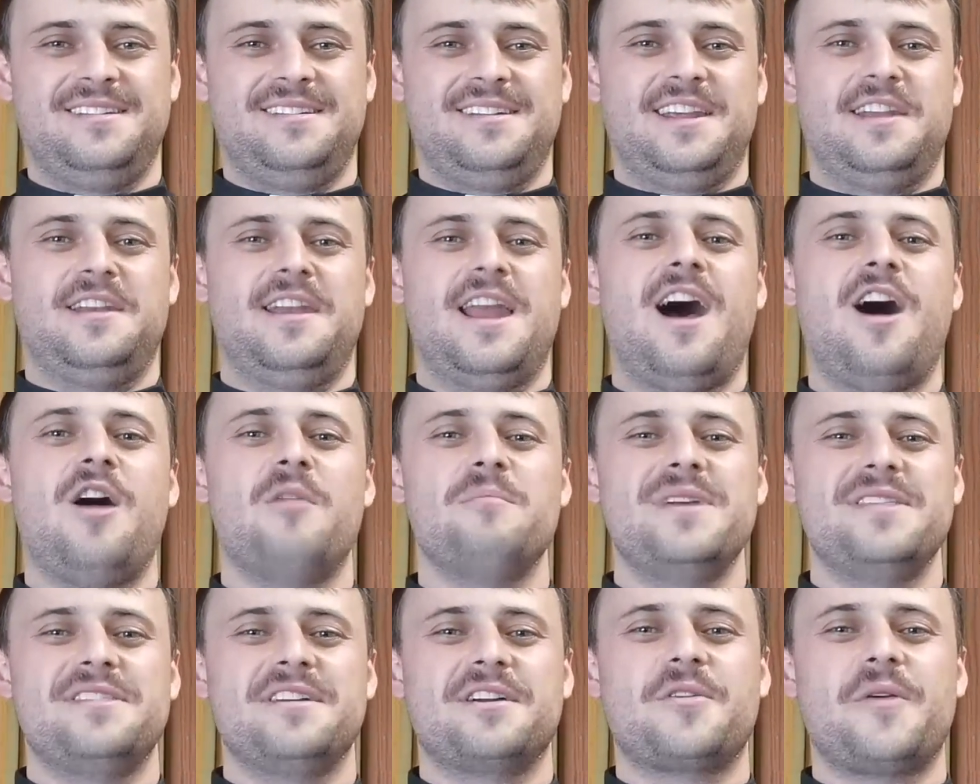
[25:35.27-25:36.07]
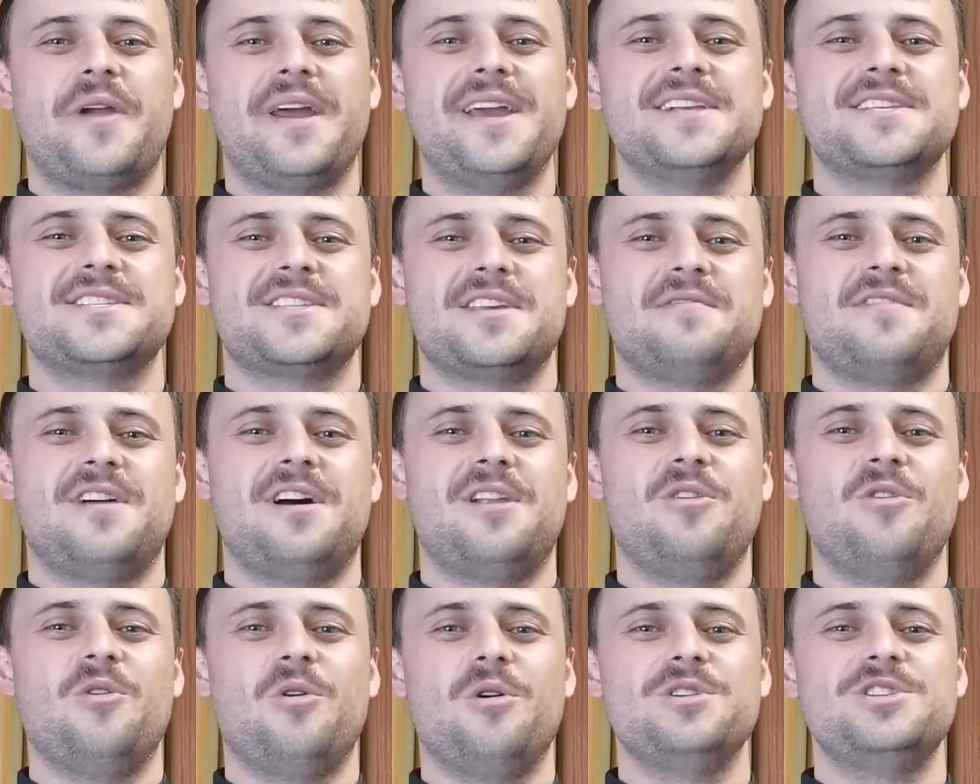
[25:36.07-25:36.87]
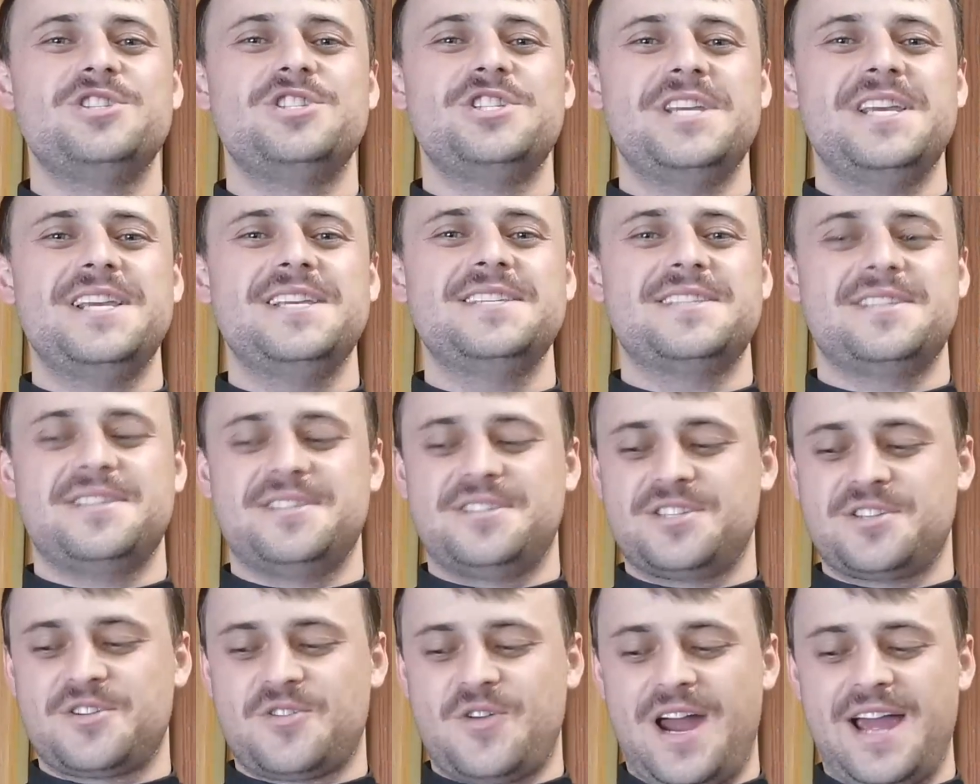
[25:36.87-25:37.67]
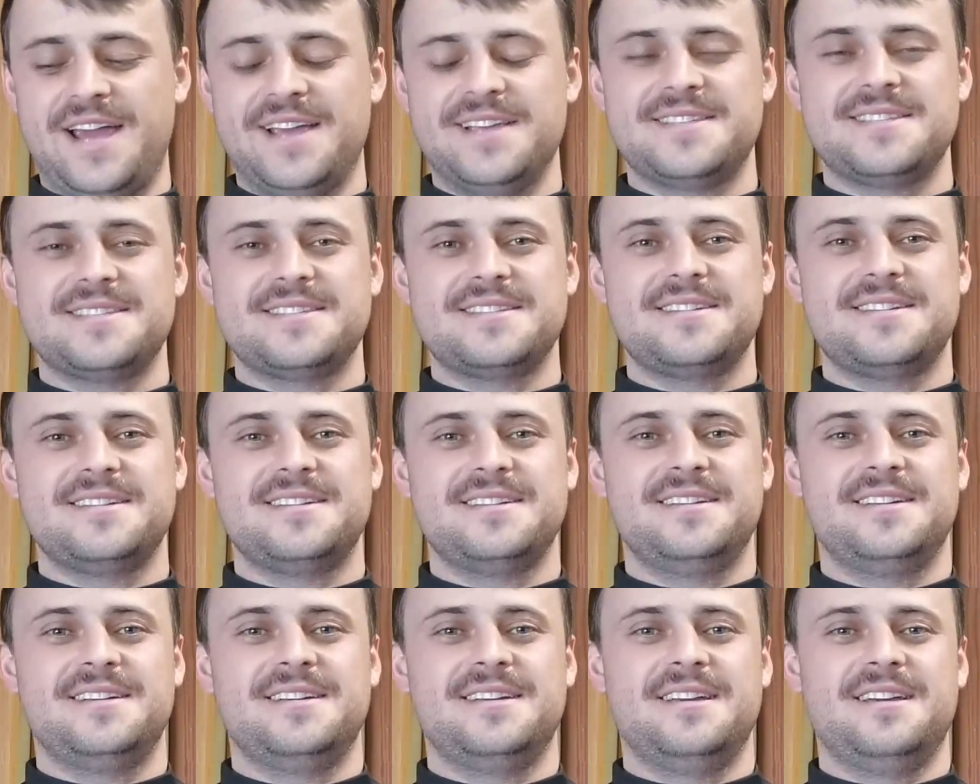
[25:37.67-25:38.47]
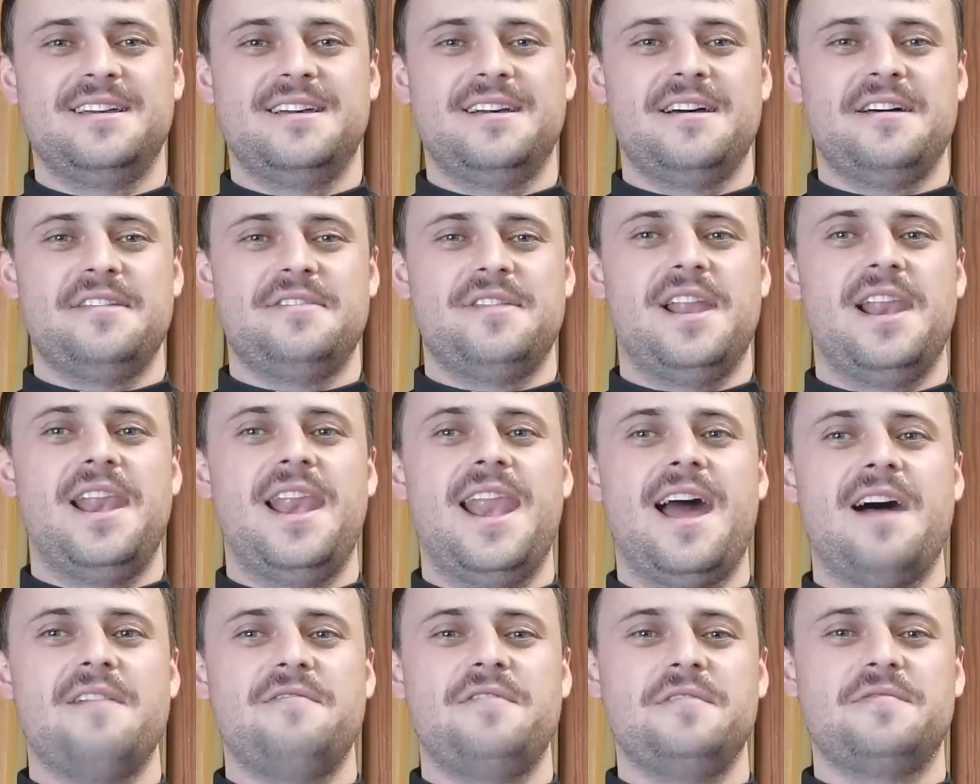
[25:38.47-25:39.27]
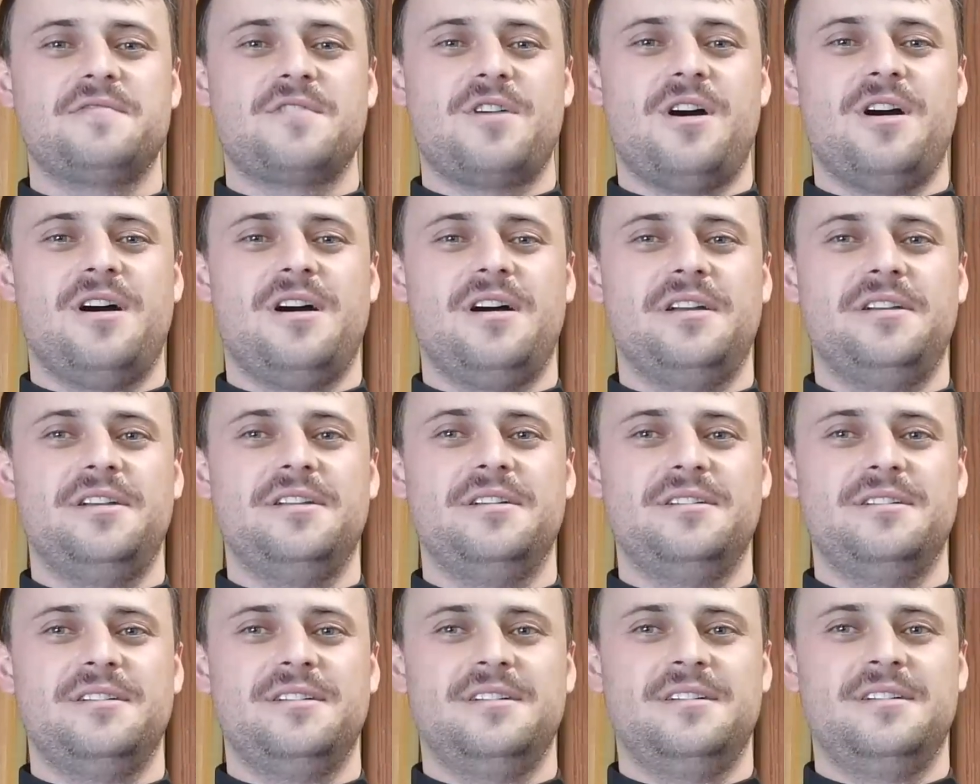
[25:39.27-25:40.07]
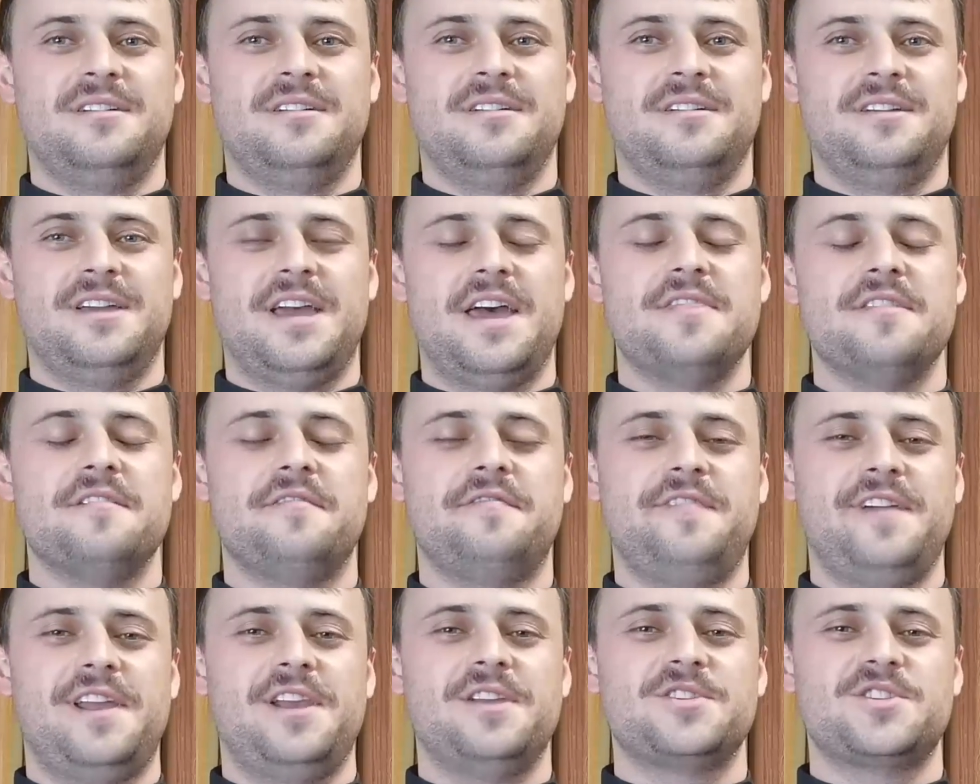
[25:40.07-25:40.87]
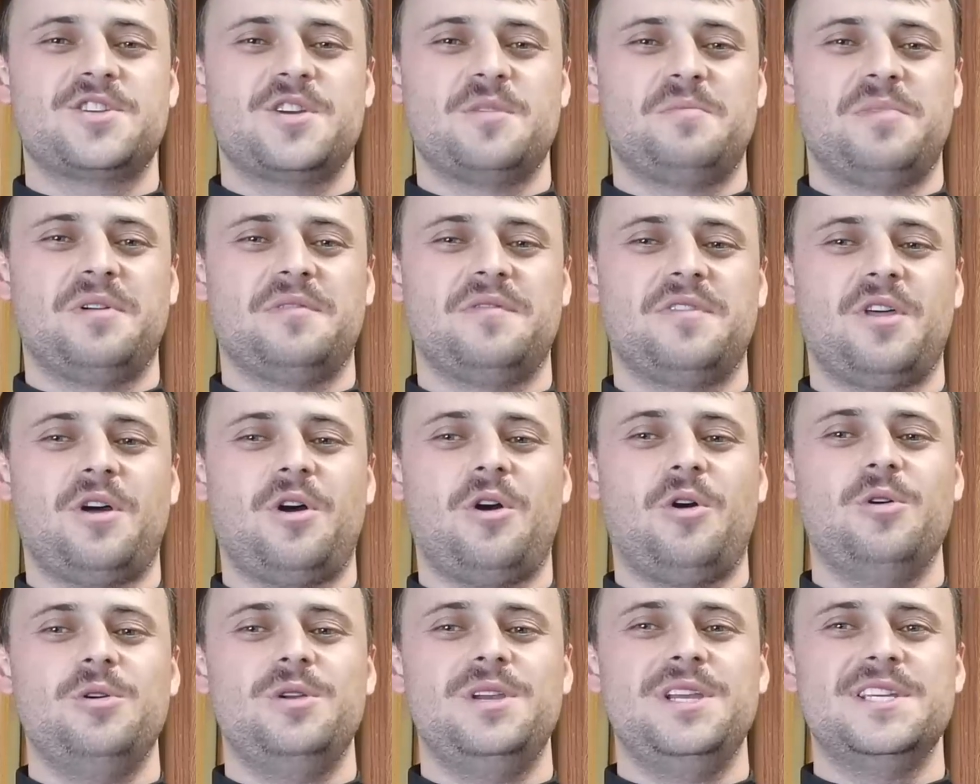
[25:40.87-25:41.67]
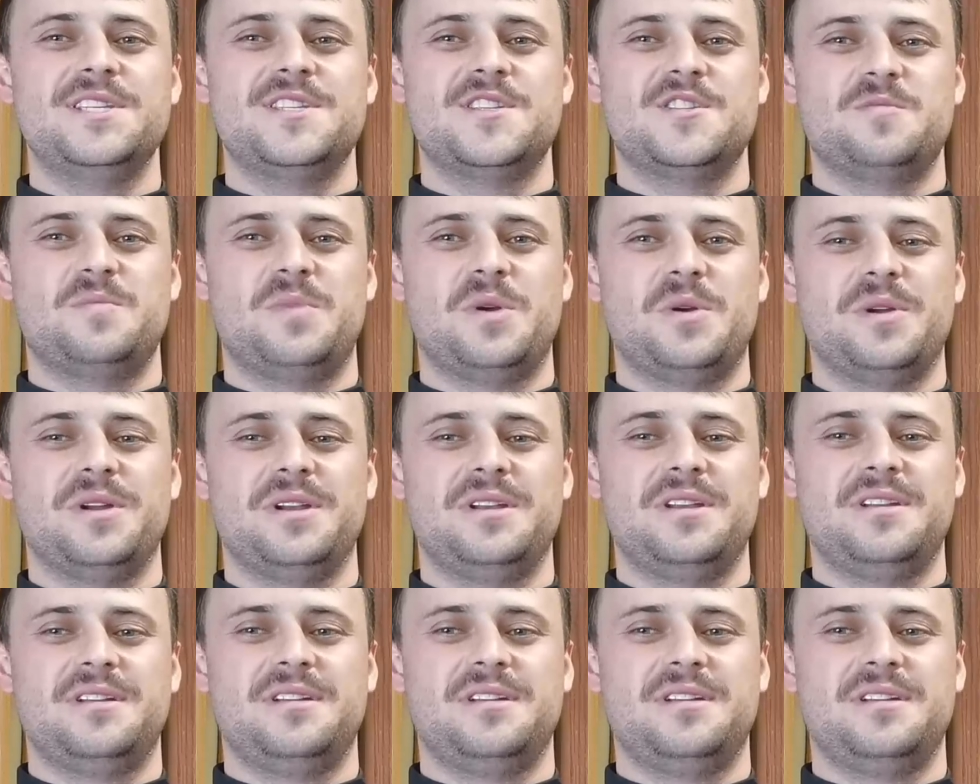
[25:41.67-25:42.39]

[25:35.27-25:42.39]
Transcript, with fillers: And now may the grace of our Lord Jesus Christ, the love of God, and the fellowship of the Holy Spirit